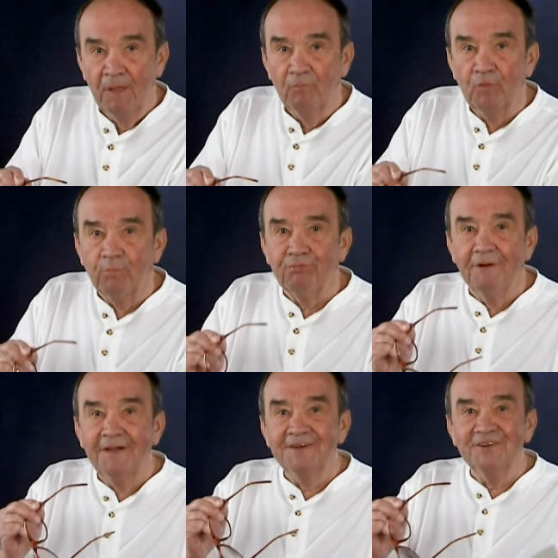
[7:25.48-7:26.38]
The
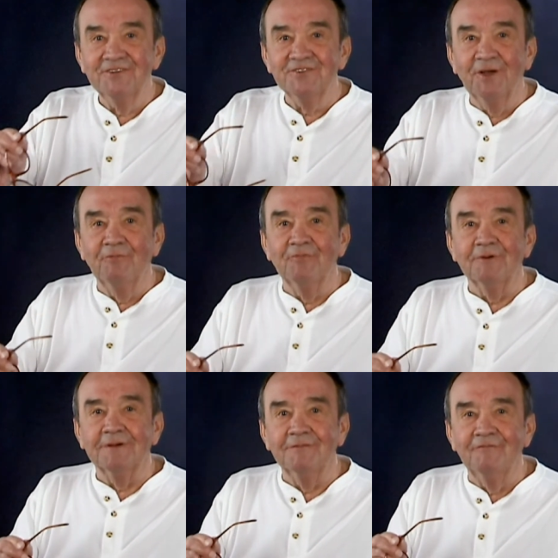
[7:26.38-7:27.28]
practice of the
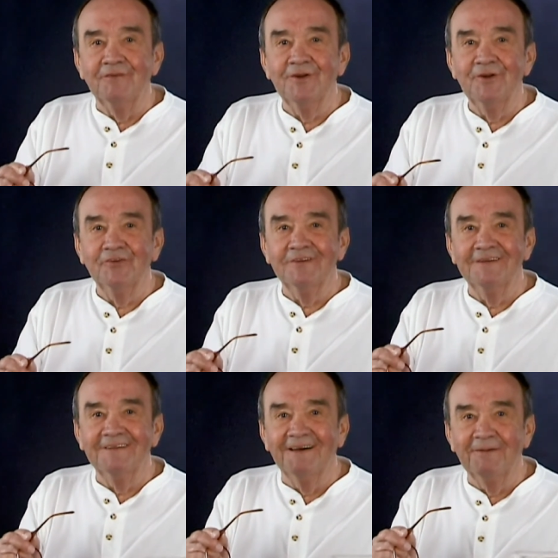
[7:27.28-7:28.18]

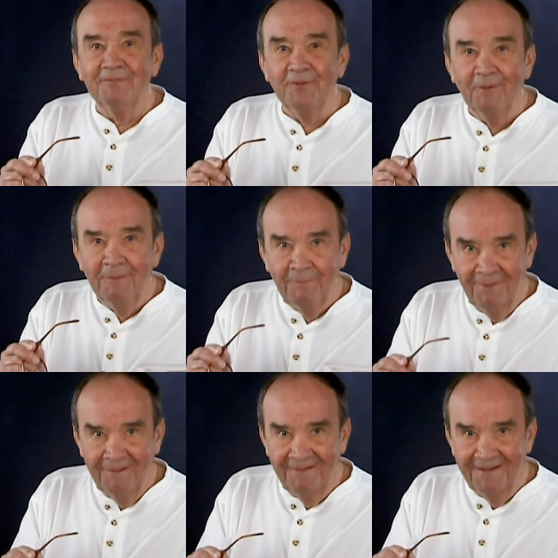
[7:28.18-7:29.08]
conversion of your
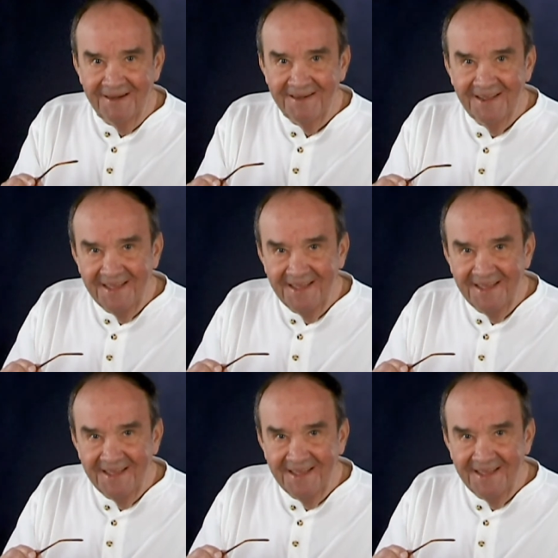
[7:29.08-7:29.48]
mind